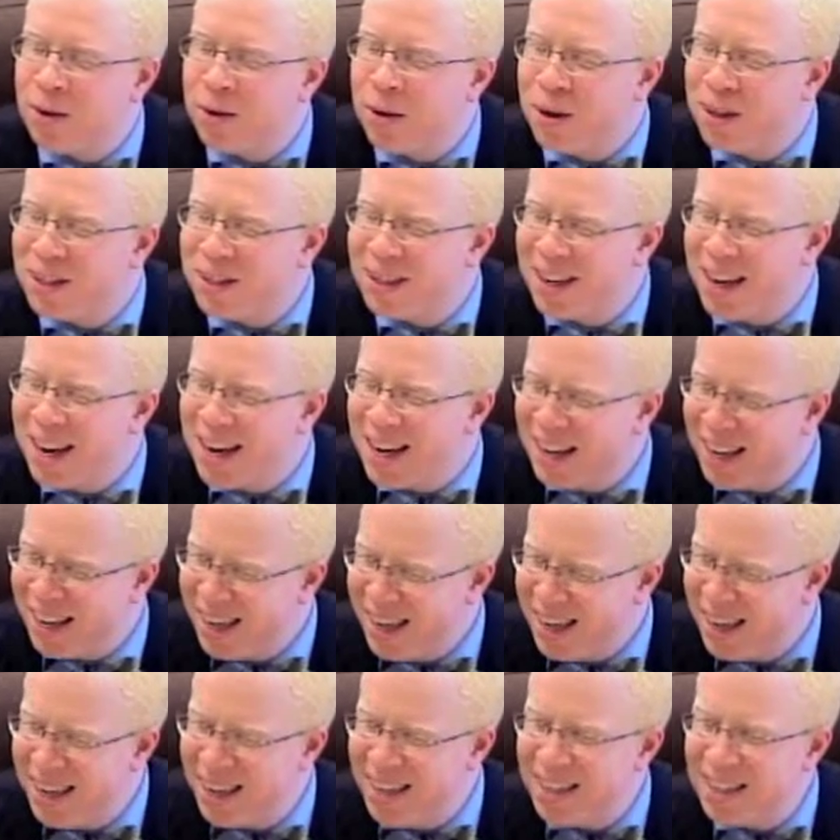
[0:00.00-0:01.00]
who also had to
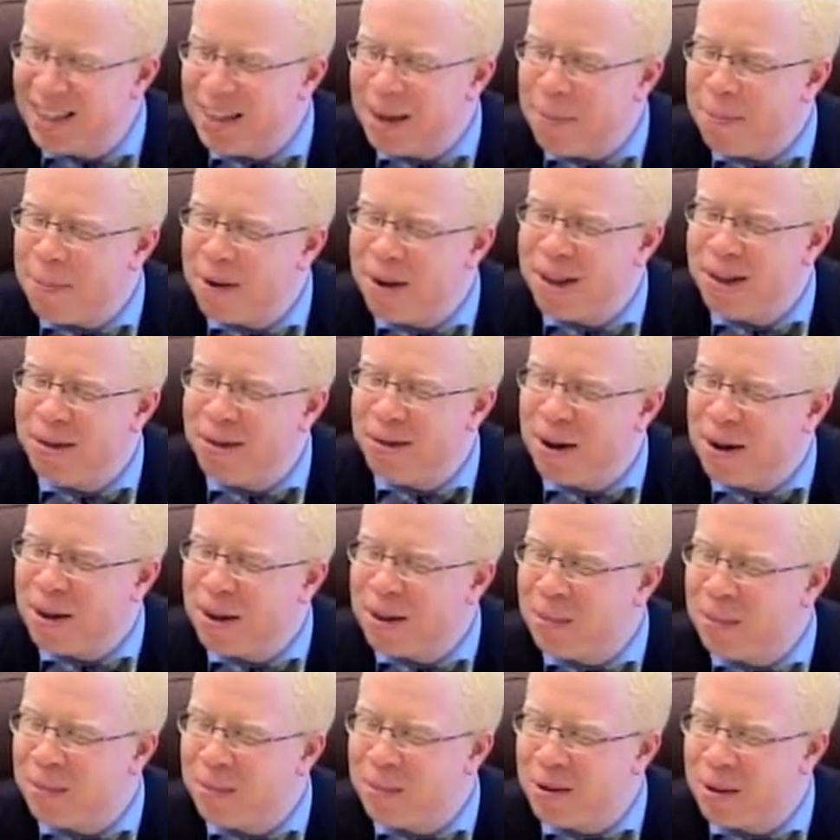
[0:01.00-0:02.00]
step in
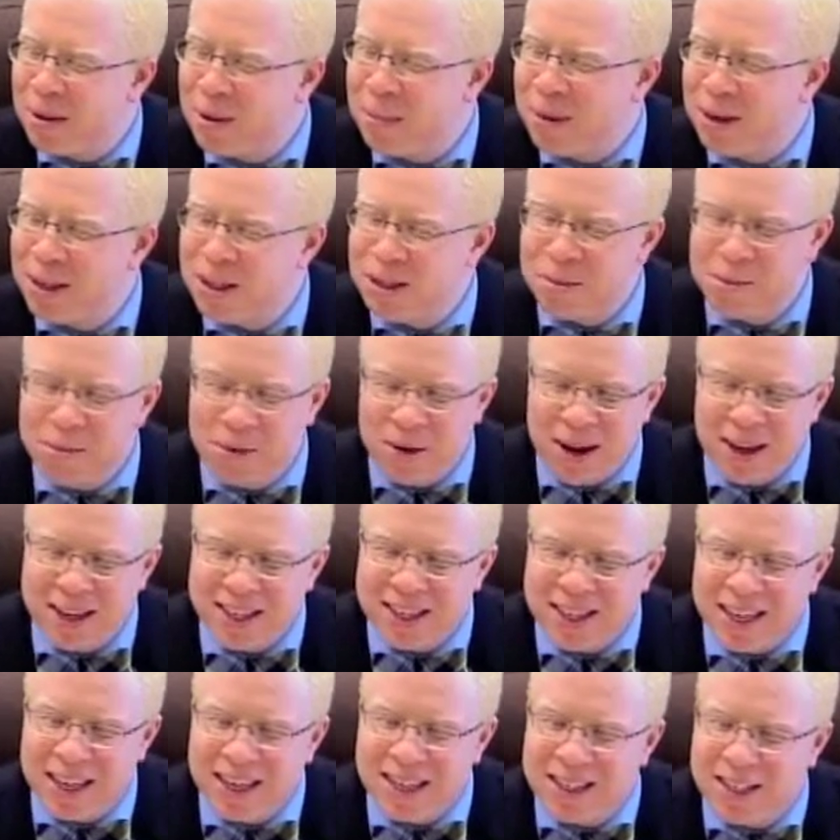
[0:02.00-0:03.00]
throughout the budget
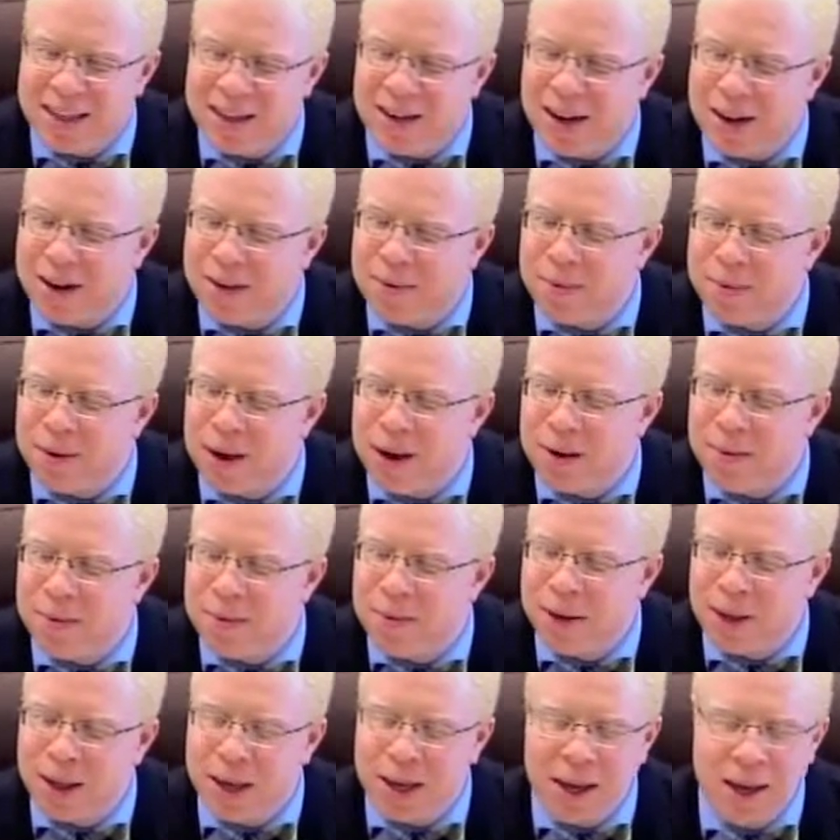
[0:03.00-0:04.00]
process
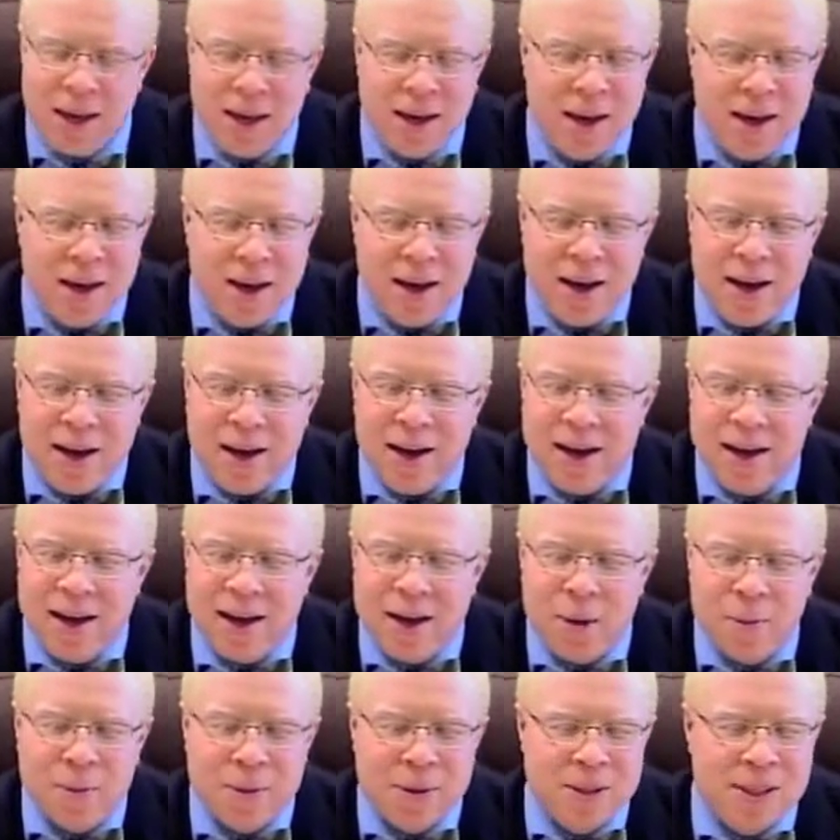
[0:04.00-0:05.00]
and really
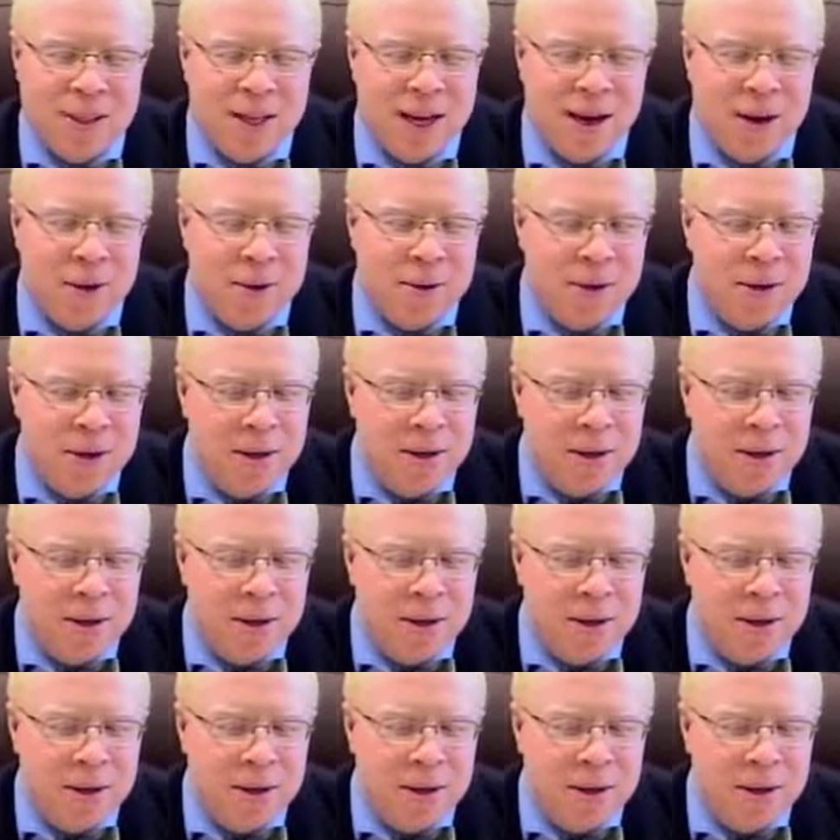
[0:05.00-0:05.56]
help us out.